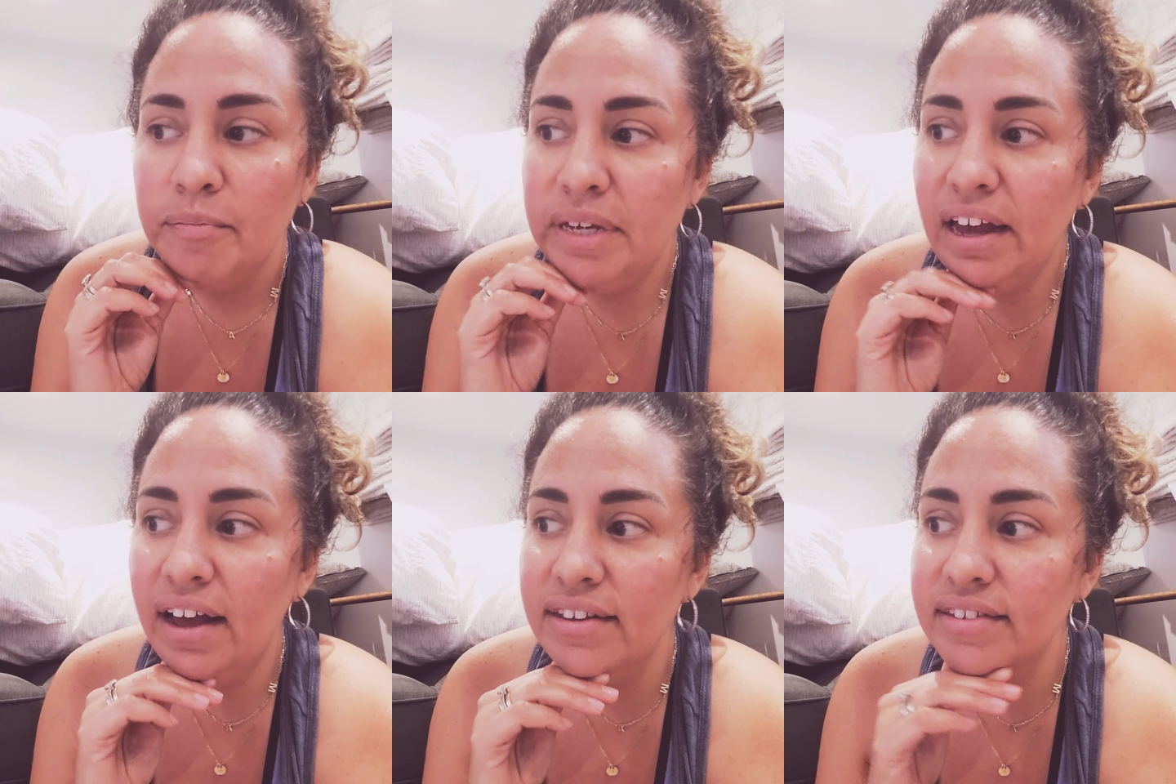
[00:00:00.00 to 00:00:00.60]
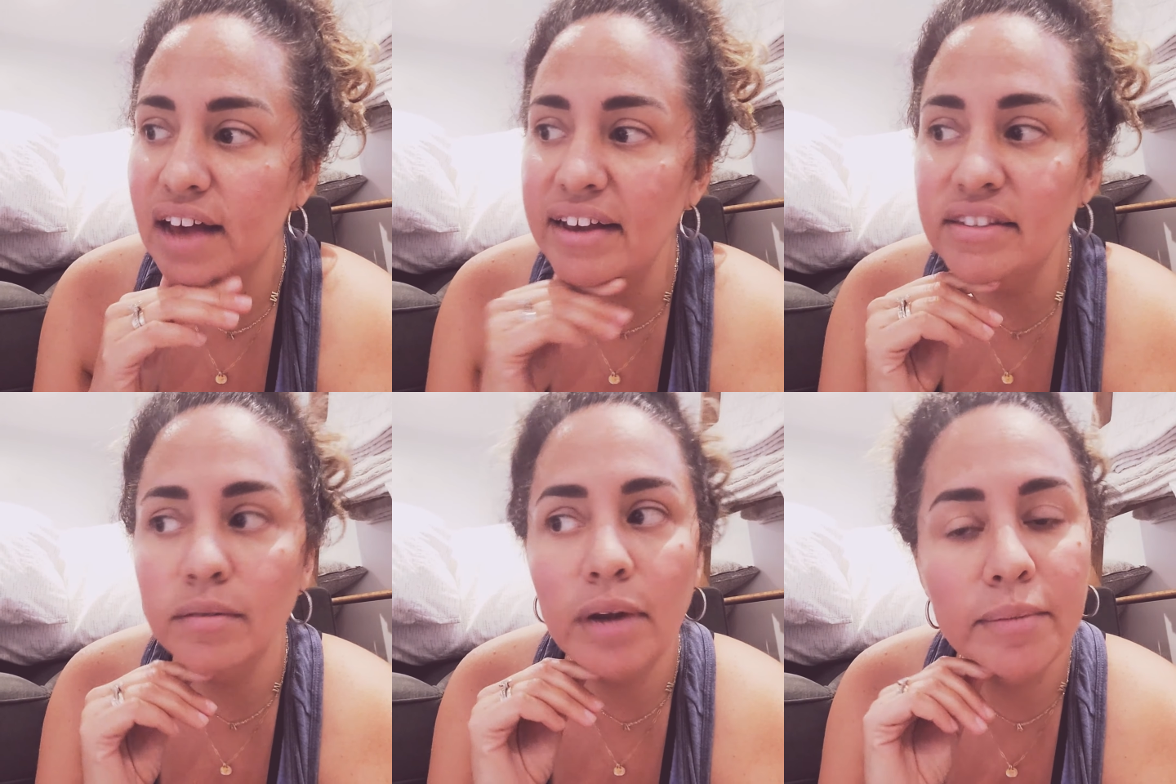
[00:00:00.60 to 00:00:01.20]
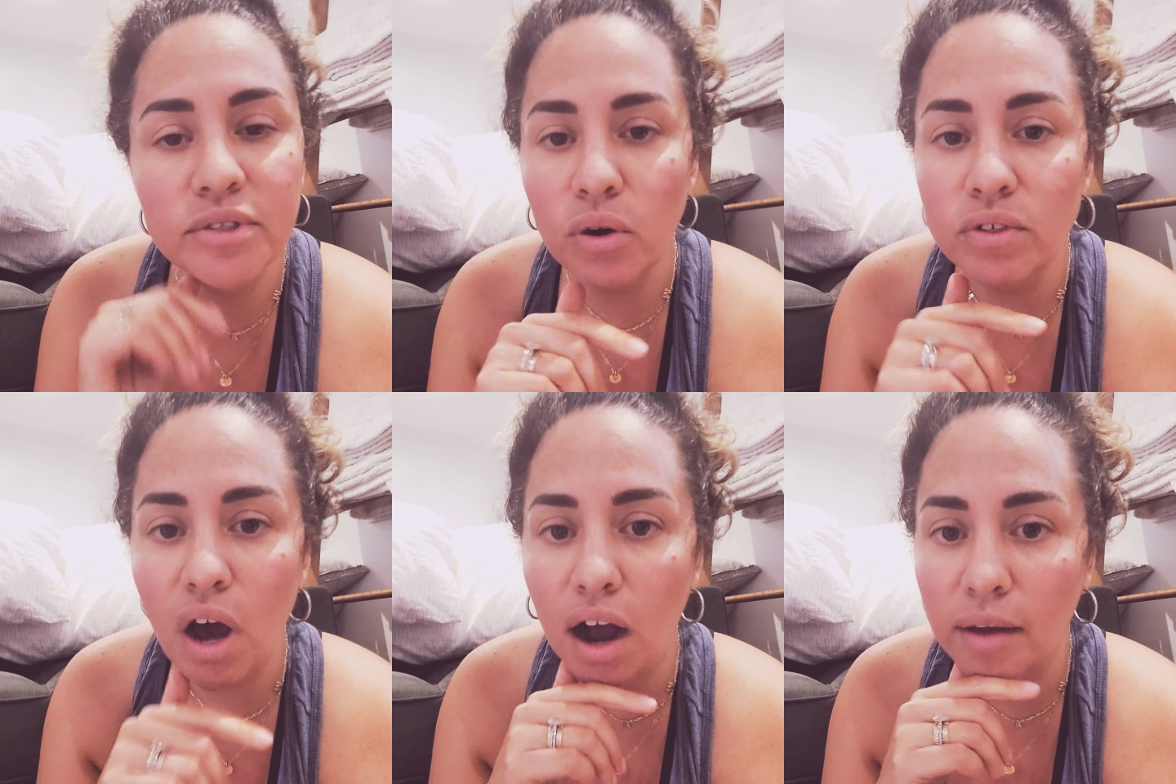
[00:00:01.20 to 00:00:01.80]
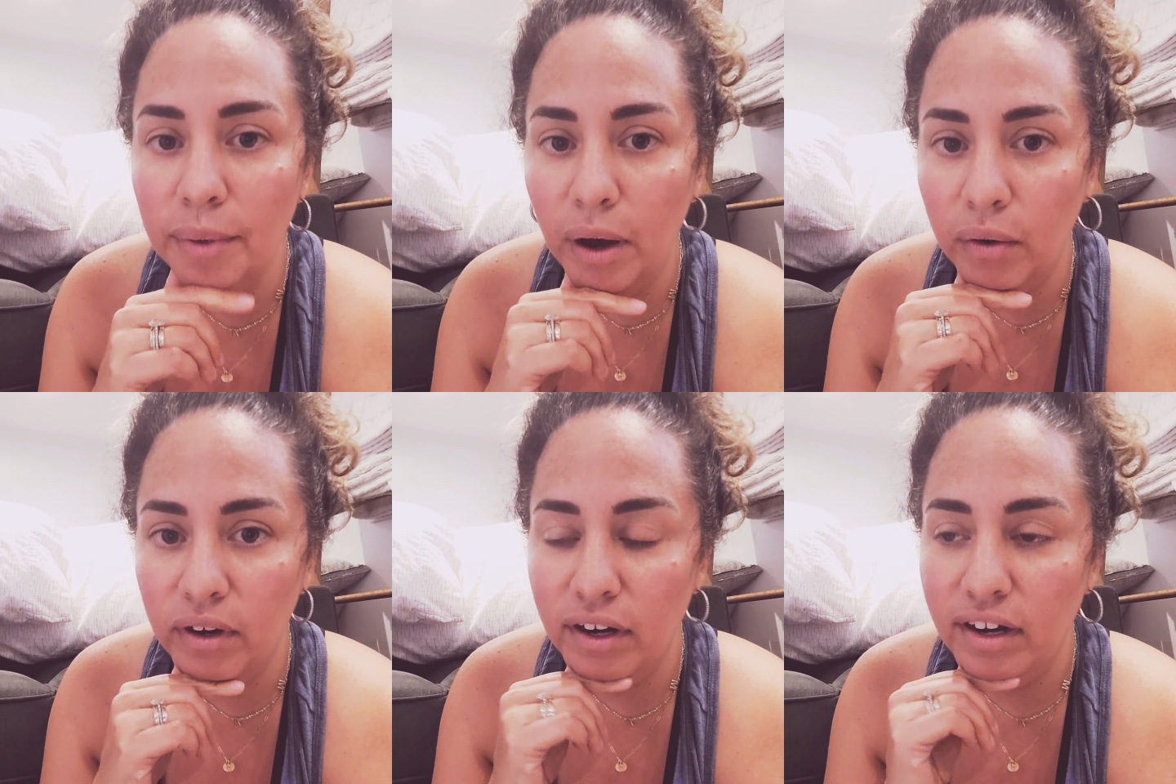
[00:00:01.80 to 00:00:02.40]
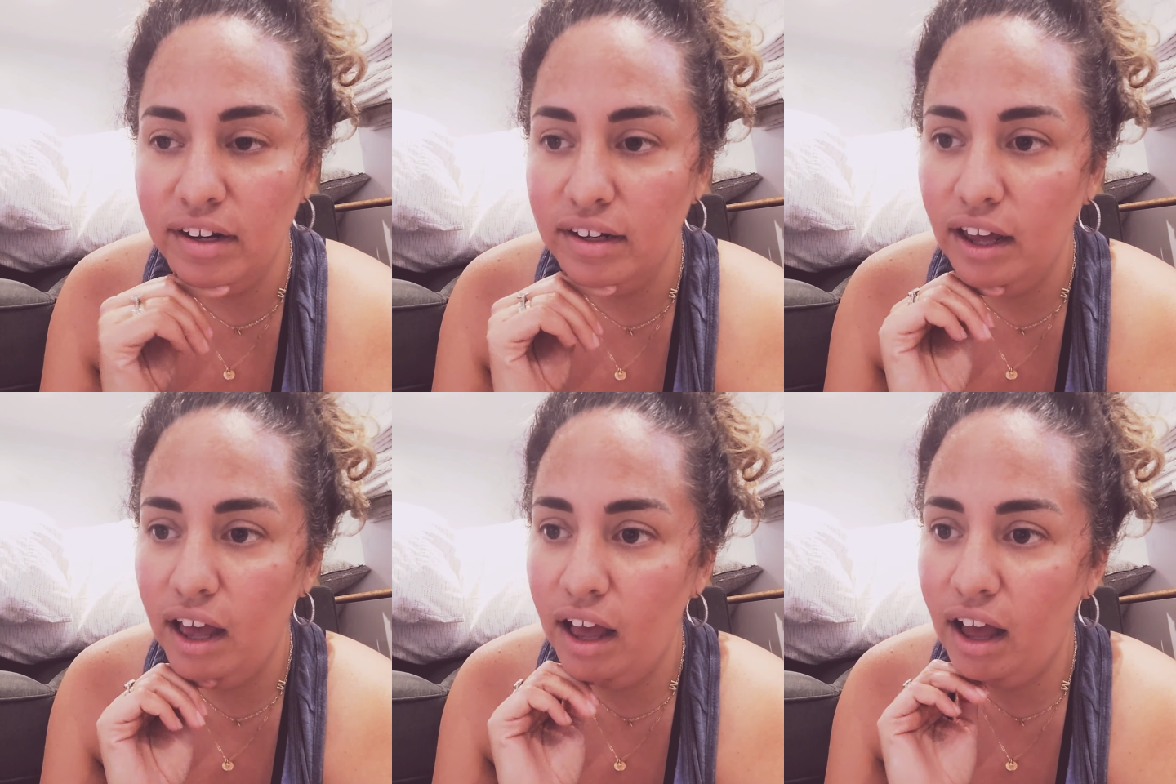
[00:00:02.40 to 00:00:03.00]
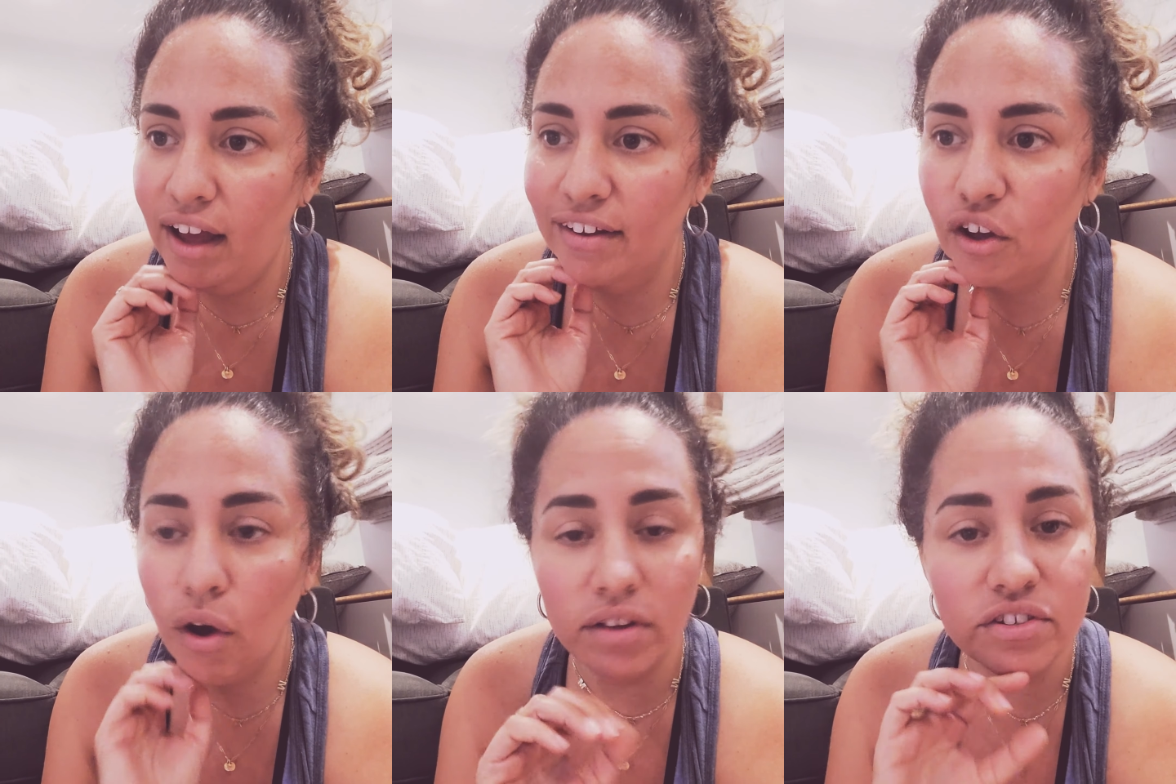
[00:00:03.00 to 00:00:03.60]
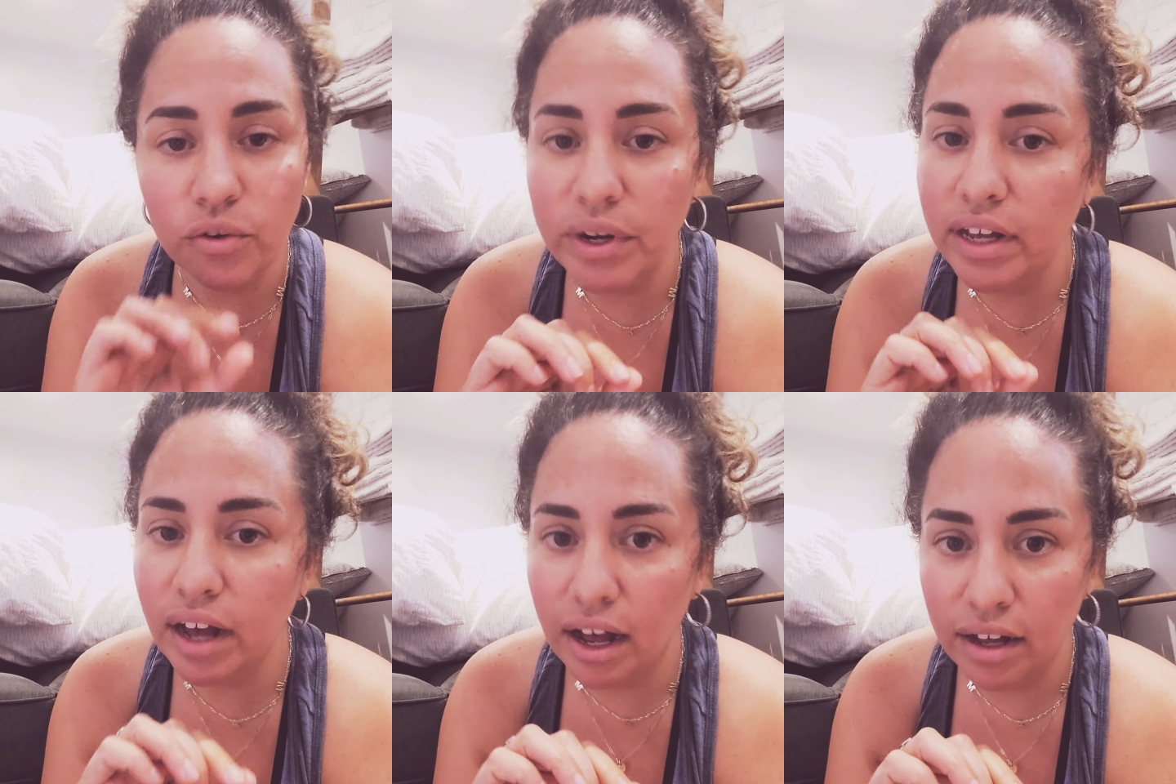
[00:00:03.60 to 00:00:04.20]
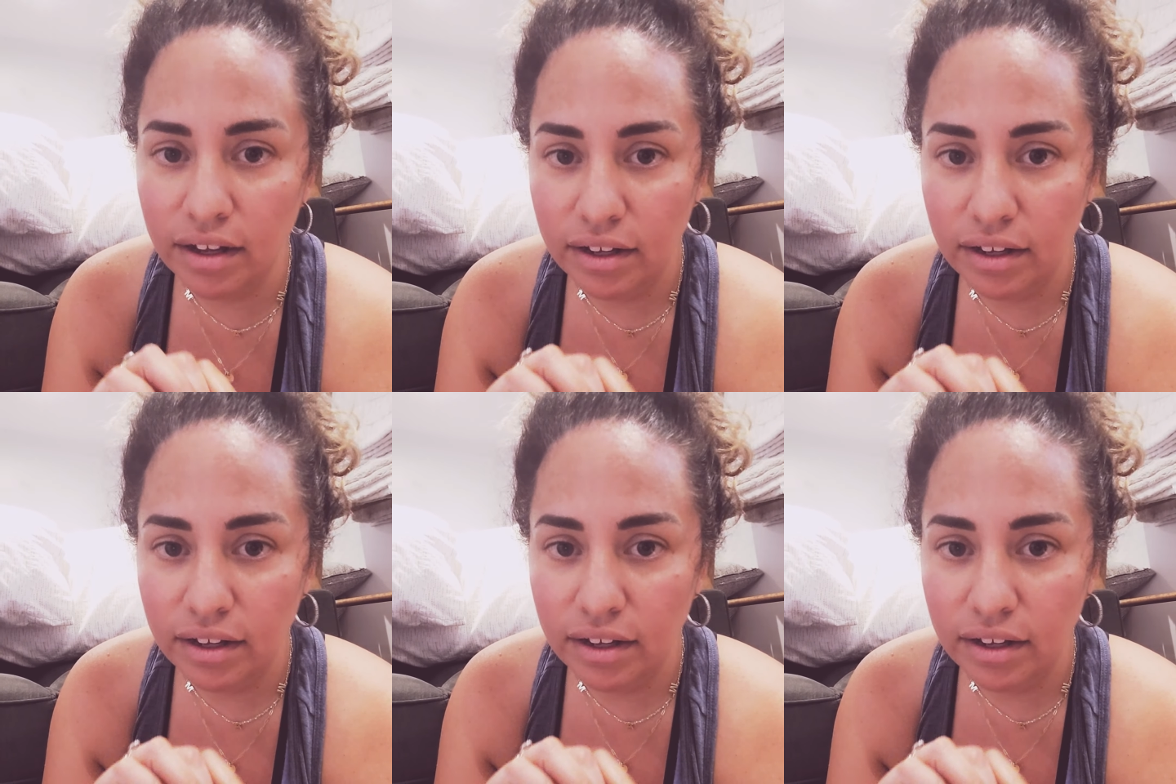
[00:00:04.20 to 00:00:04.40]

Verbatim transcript: because I sometimes don't talk about Costa Rica